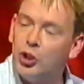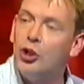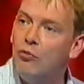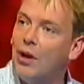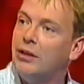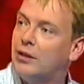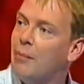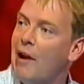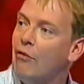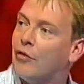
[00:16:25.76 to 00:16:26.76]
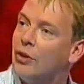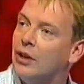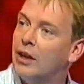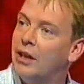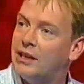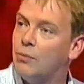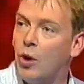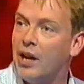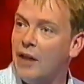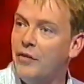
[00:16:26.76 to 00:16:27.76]
"Would you run the marathon?" And he said,
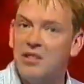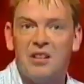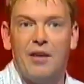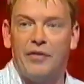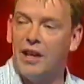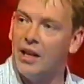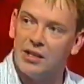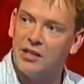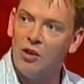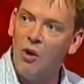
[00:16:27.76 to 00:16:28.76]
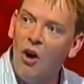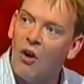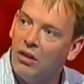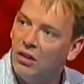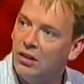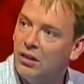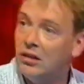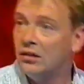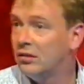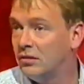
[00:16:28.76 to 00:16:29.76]
"What in Athens? No, forget it. It's too hot." Yeah,
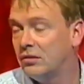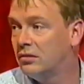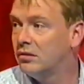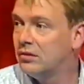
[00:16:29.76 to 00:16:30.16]
yeah but there was a,